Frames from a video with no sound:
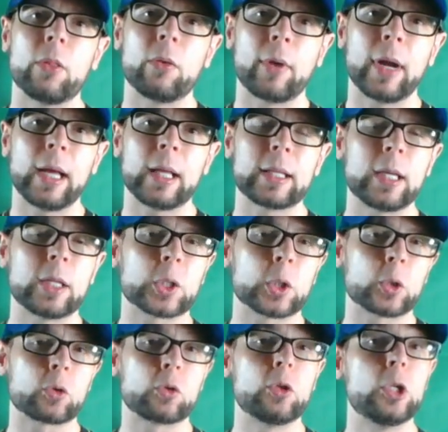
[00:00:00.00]
the reality
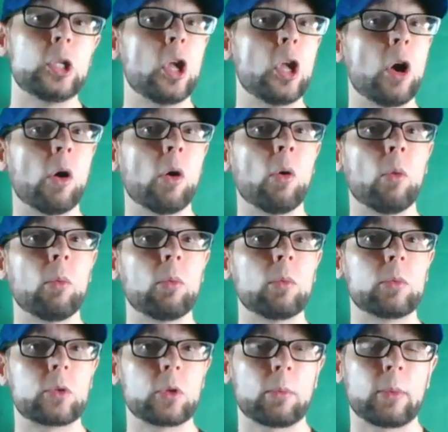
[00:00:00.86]
is there's
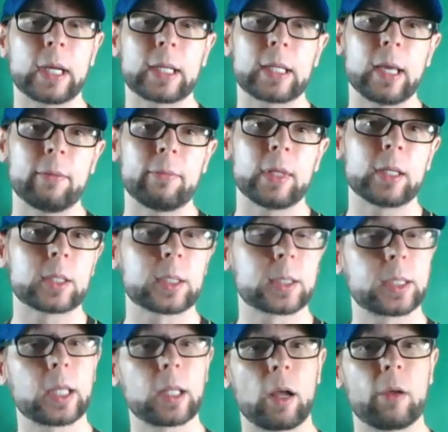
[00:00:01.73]
no direct
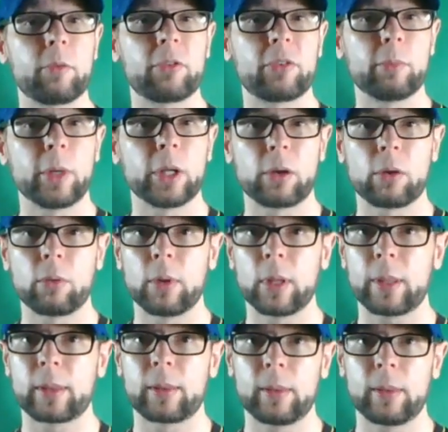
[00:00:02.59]
evidence that I'm familiar
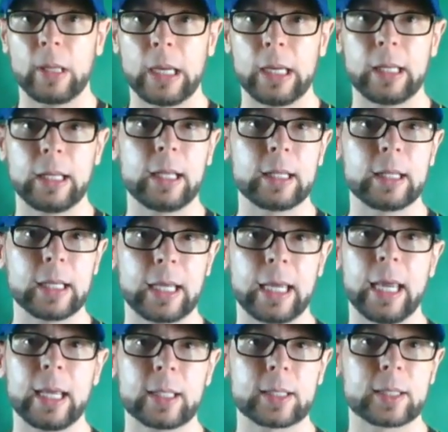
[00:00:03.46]
with that
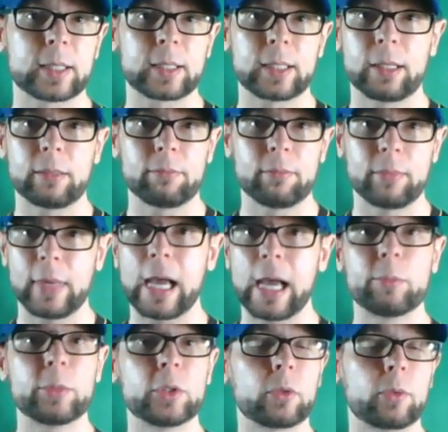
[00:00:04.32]
indicates that
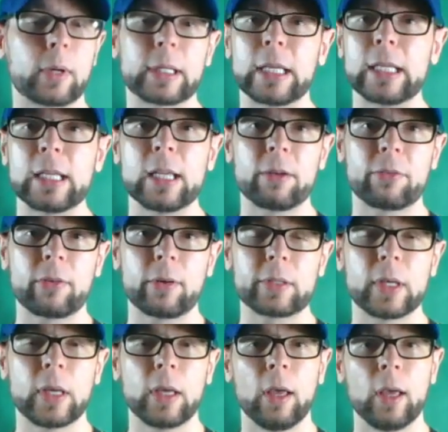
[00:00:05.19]
abs are any
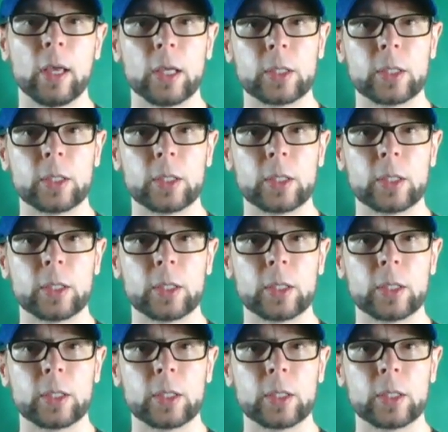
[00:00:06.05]
different.